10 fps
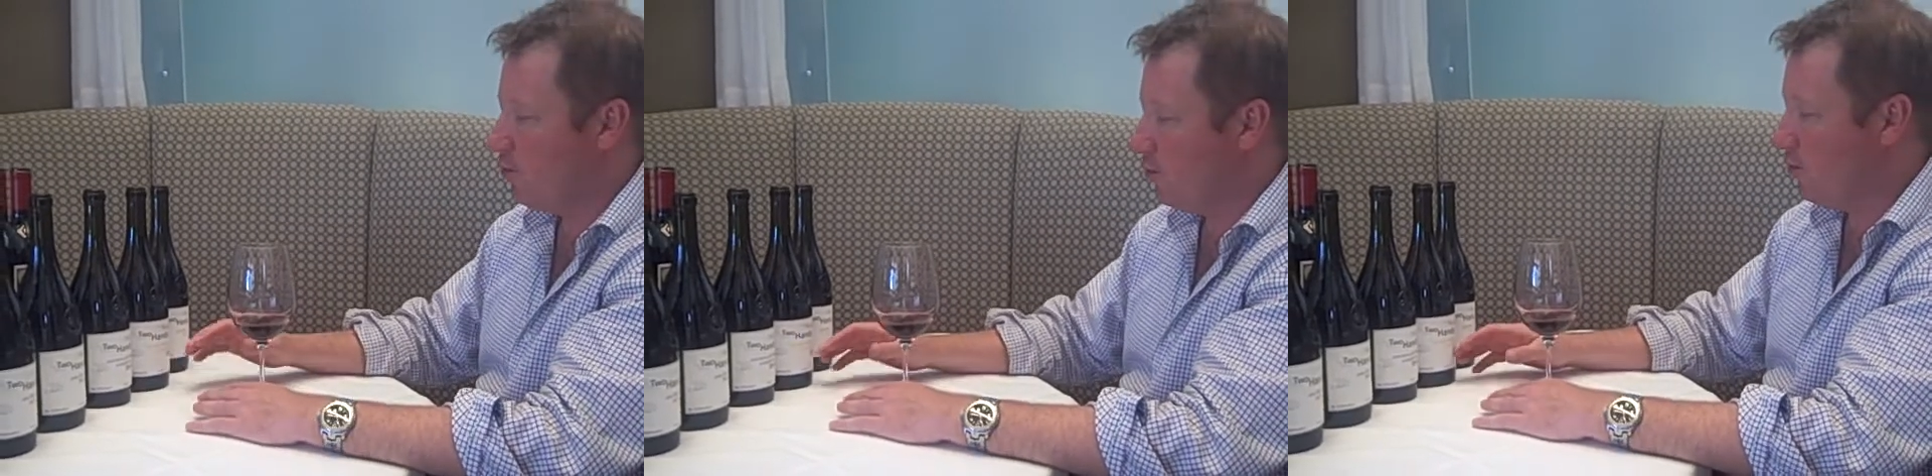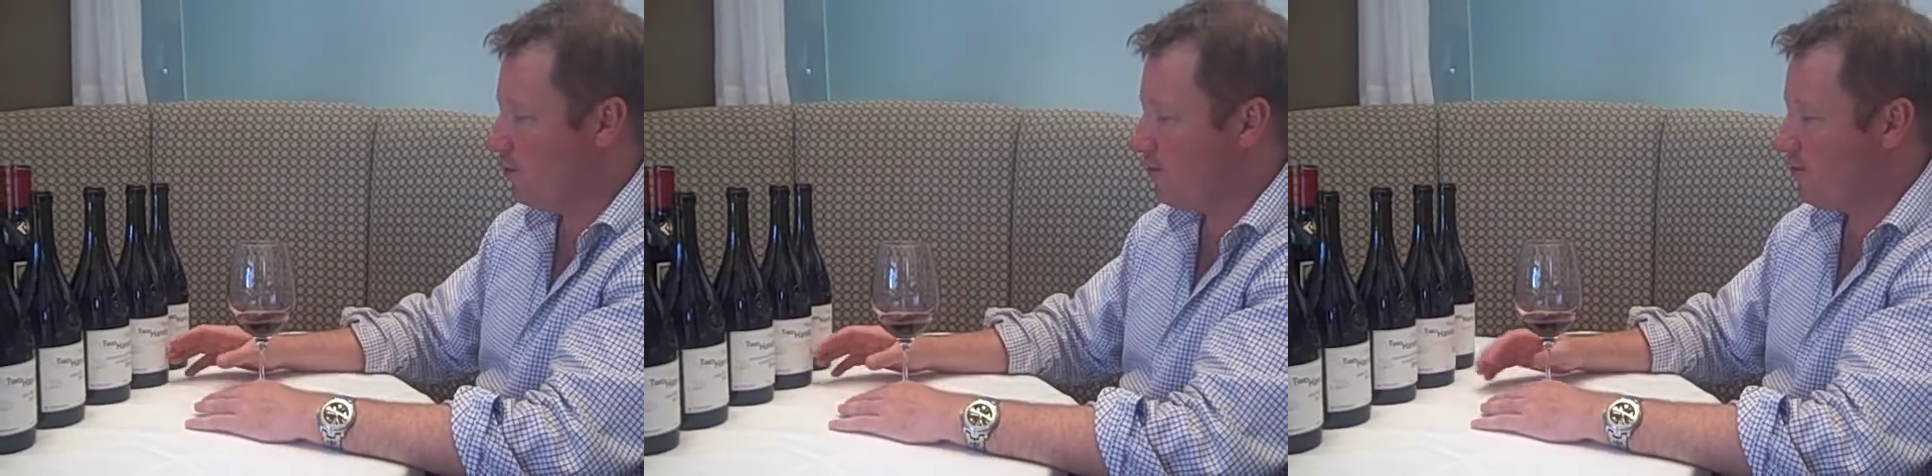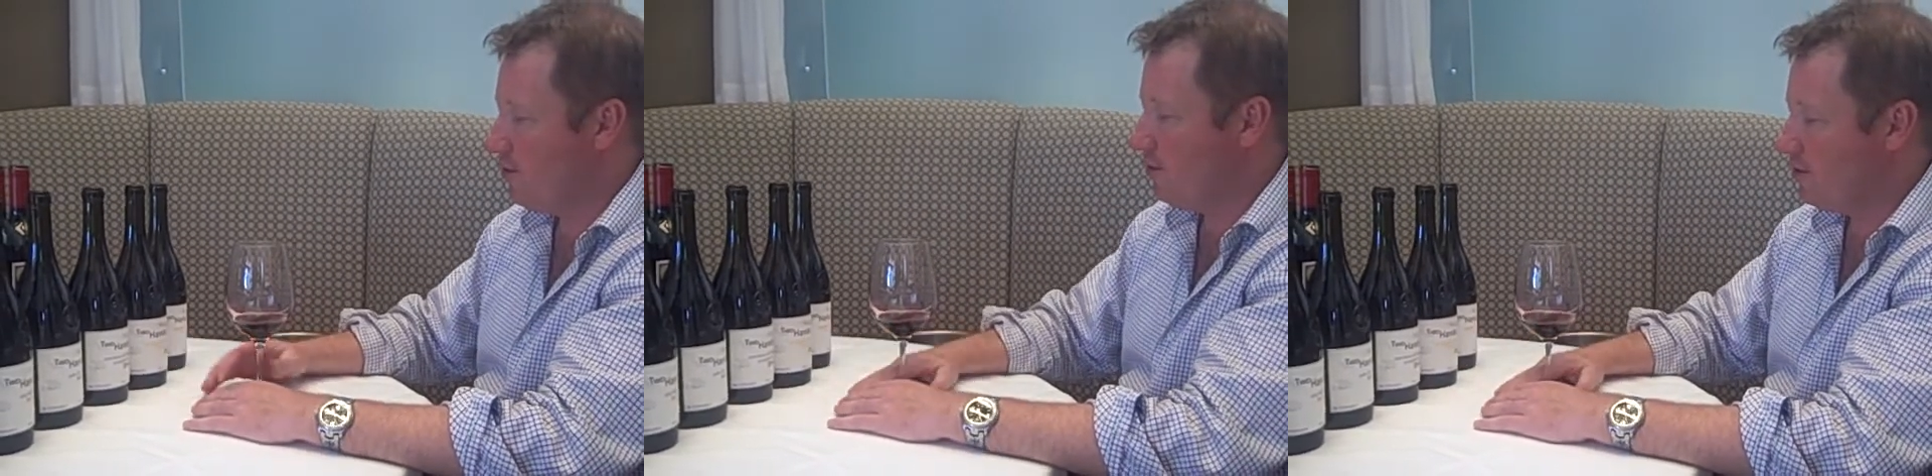All the
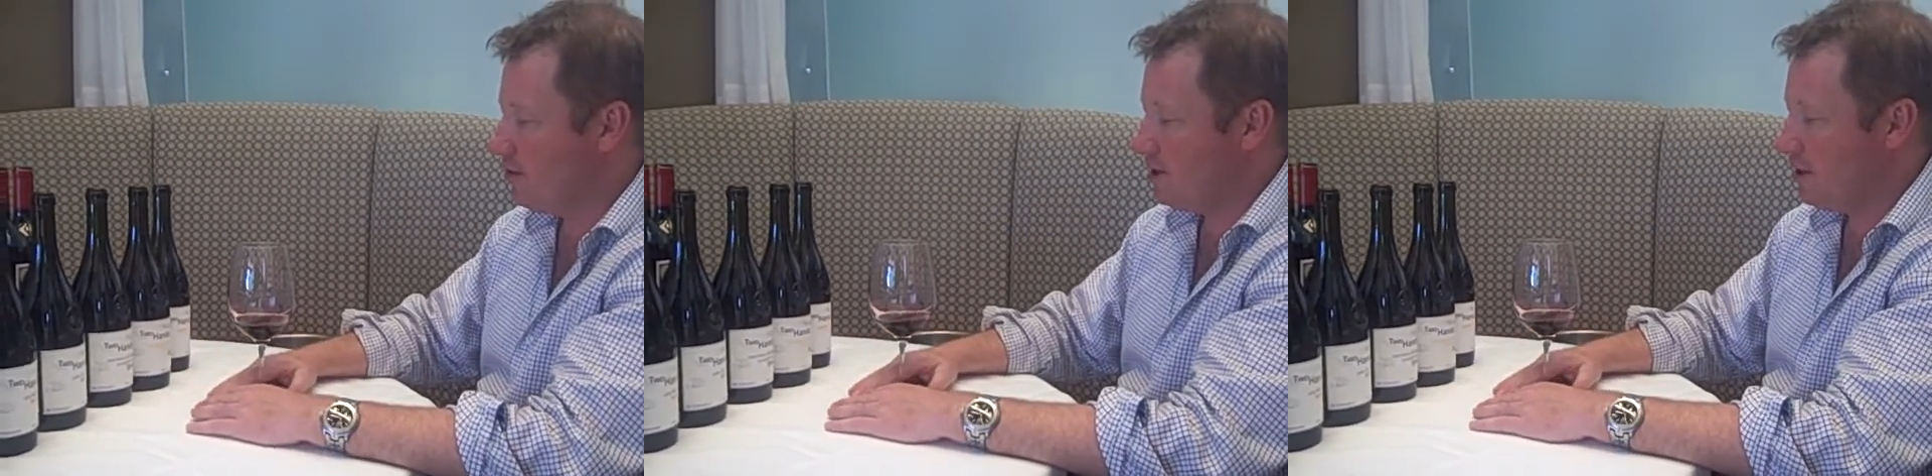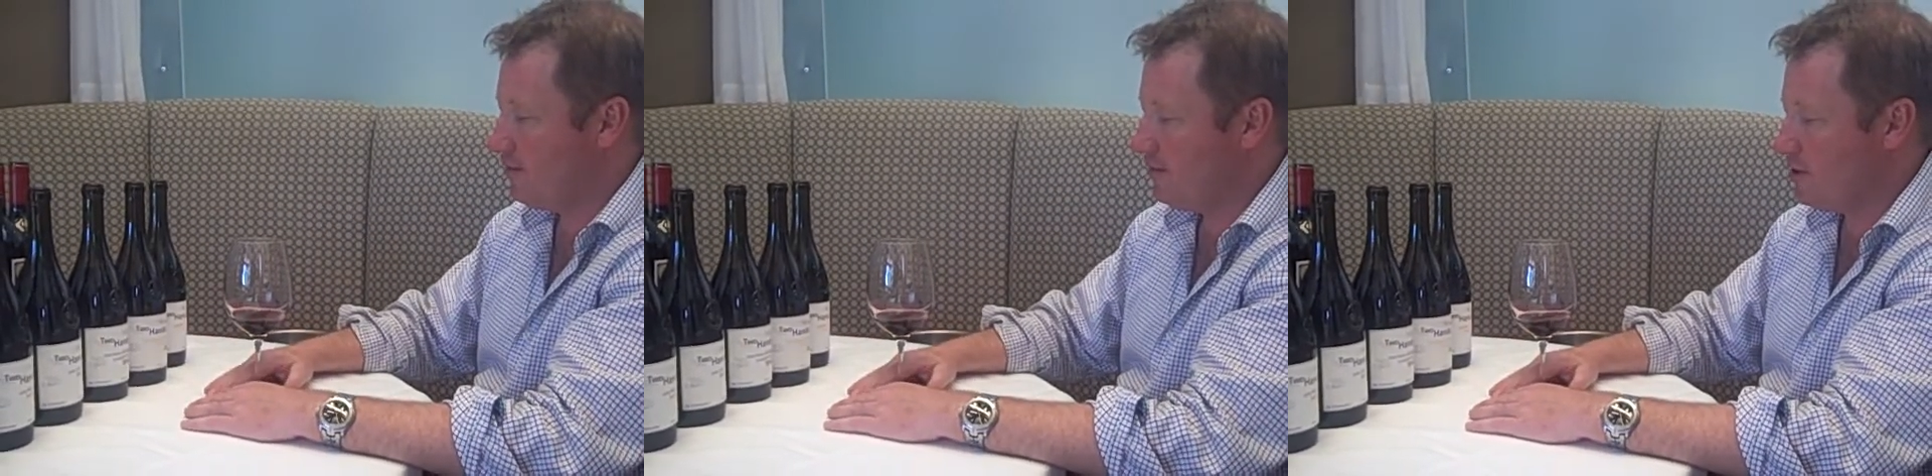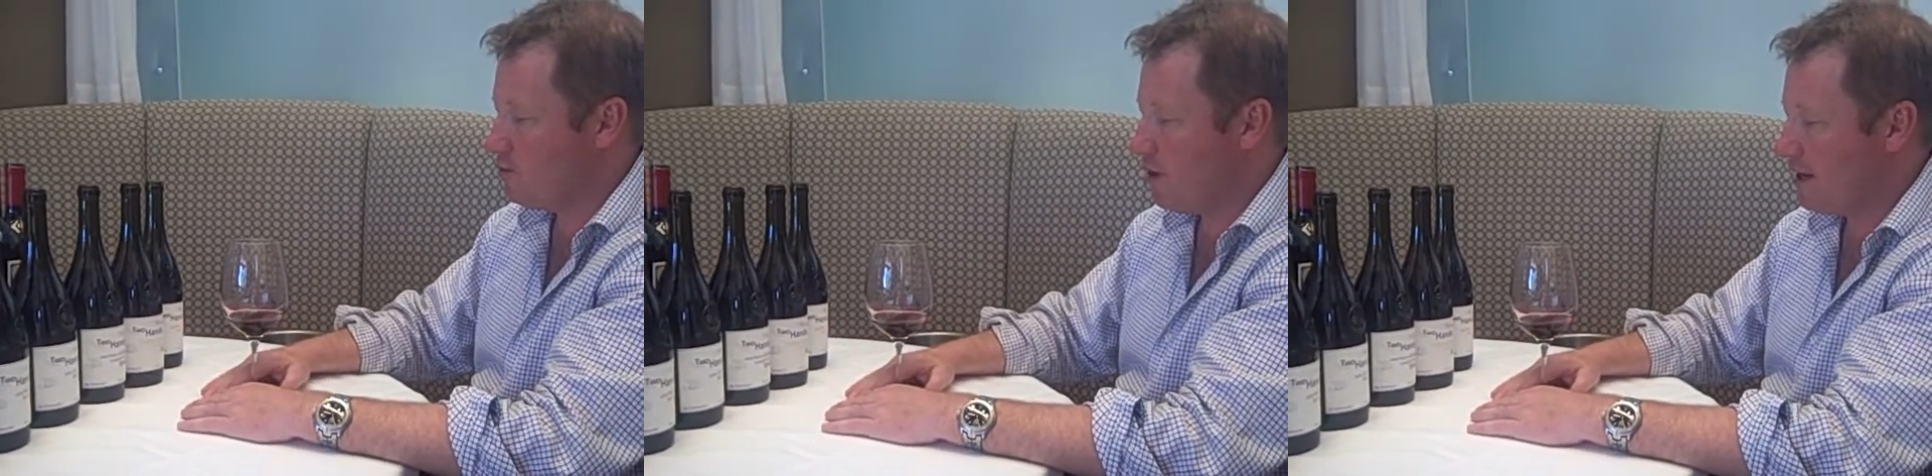fruit for
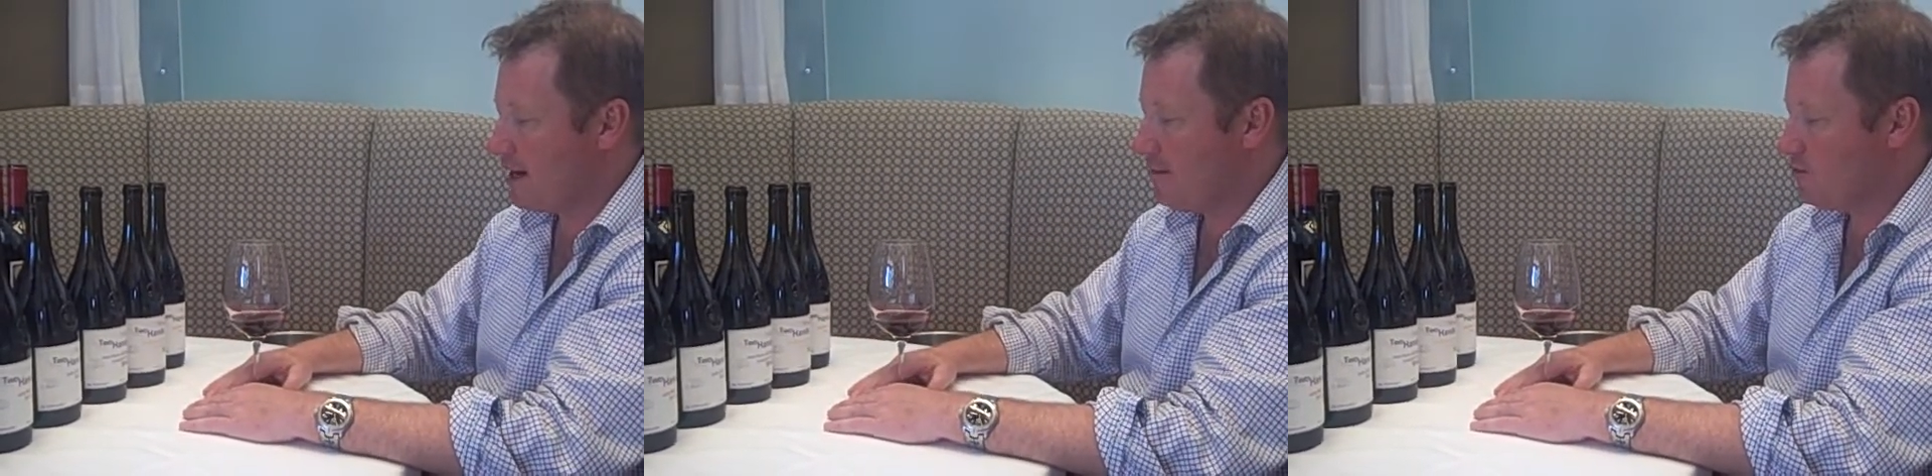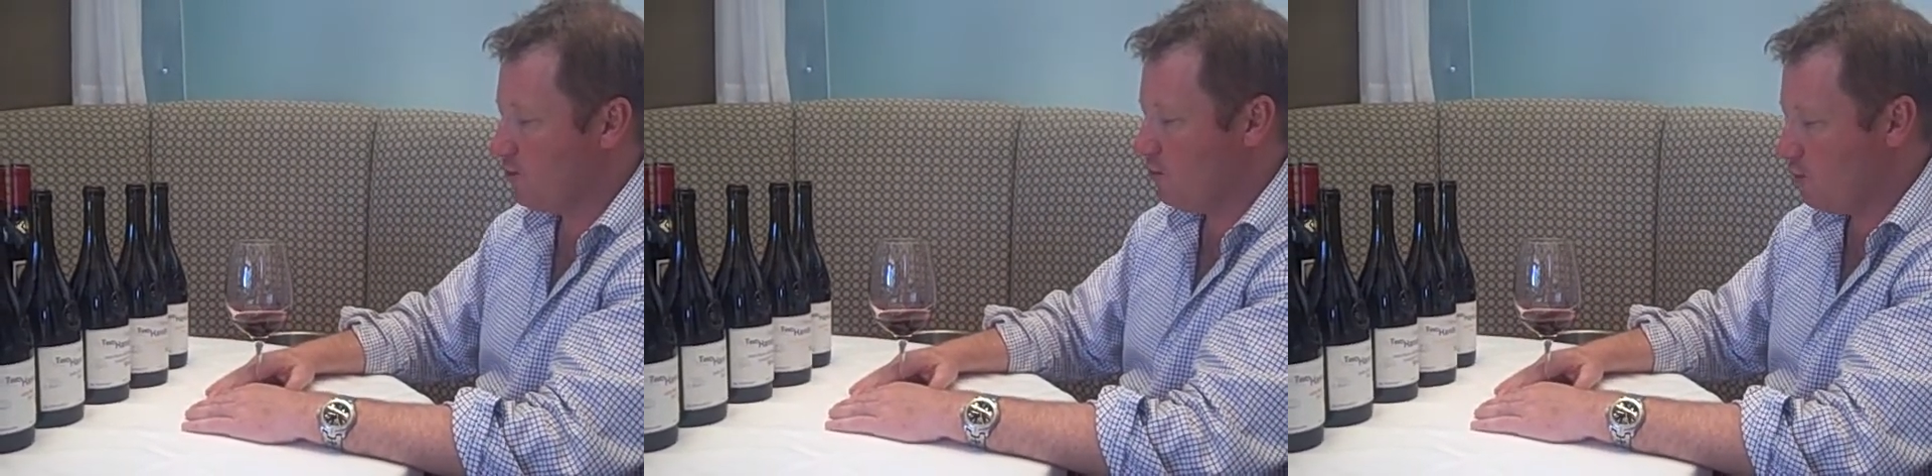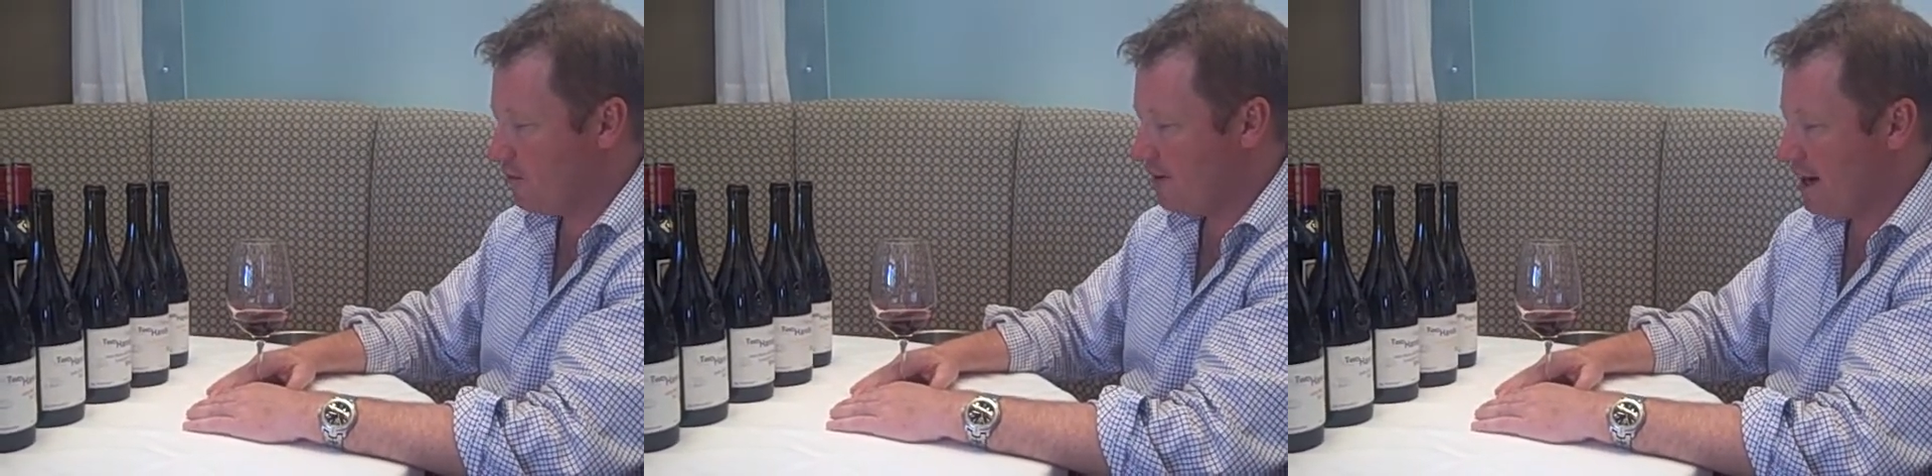this wine comes from
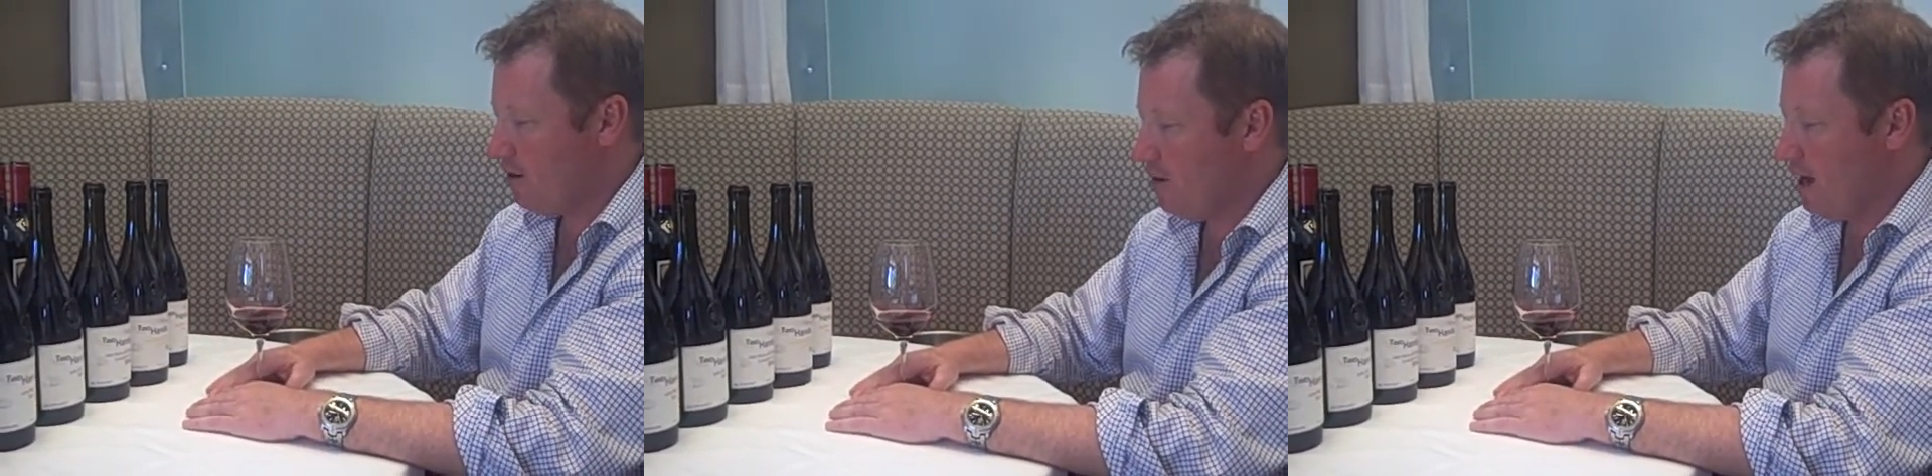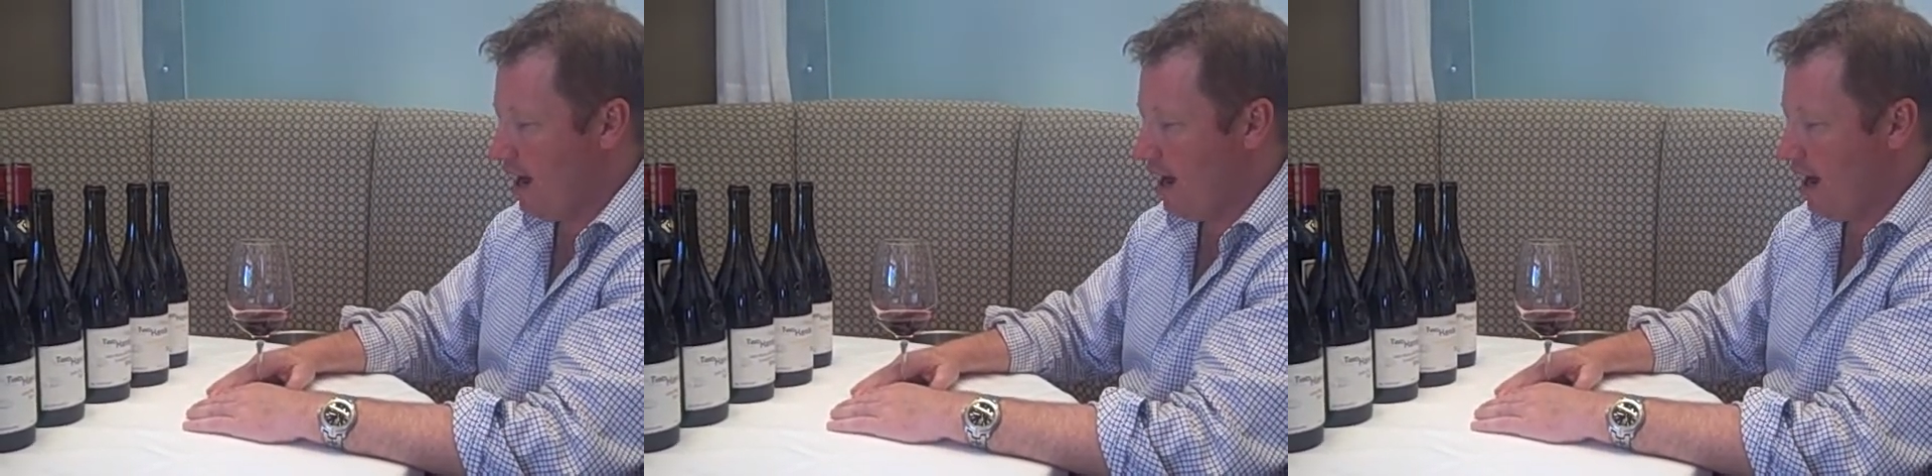Watervale,